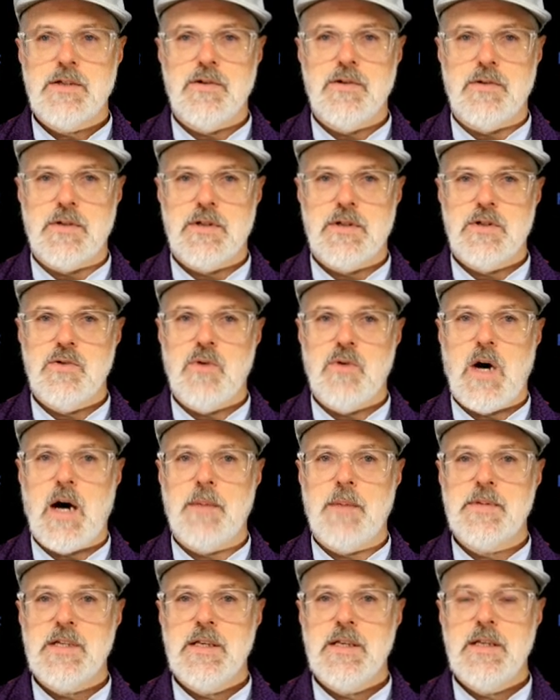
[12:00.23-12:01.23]
students to
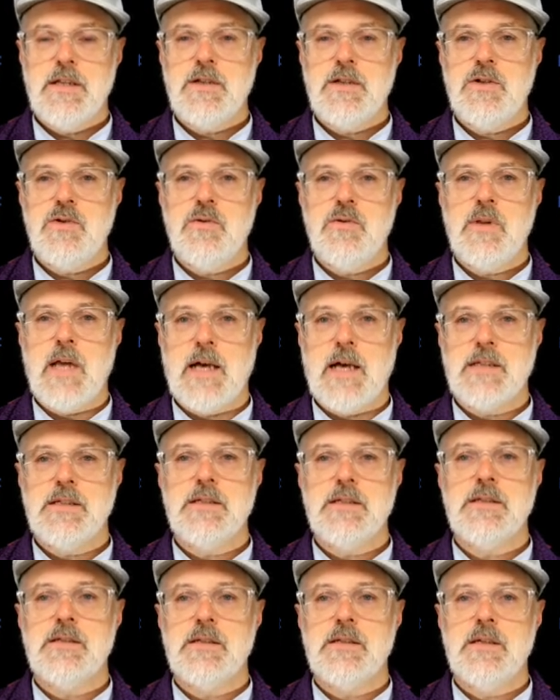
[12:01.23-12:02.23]
opt into
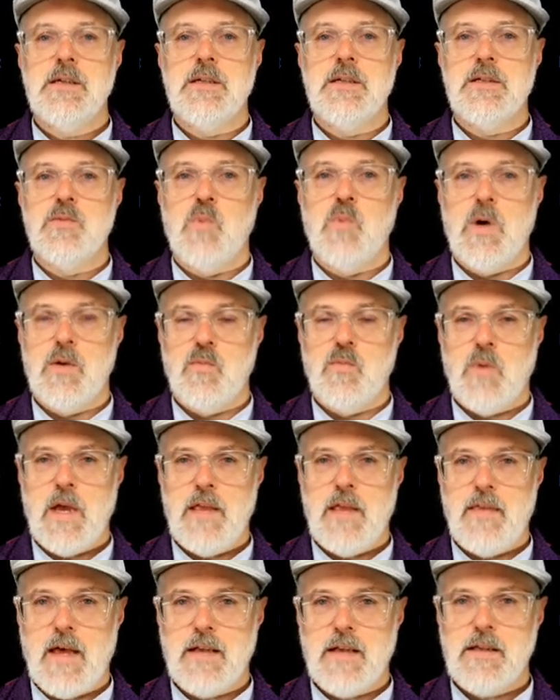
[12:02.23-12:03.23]
classes is one
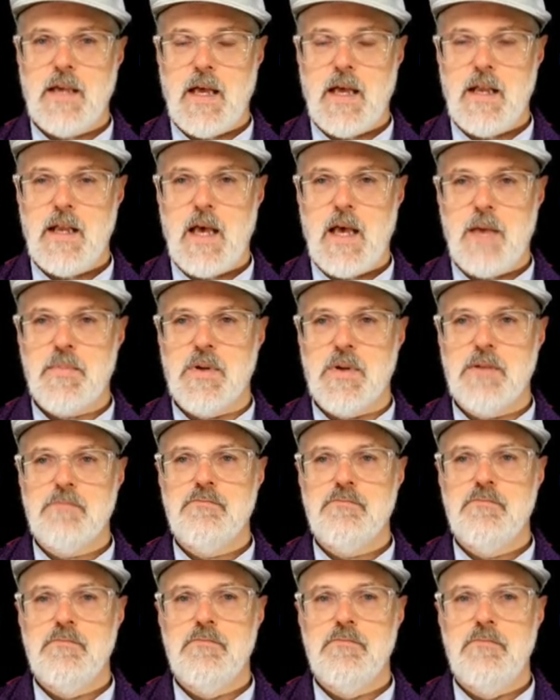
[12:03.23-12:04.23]
way that can happen,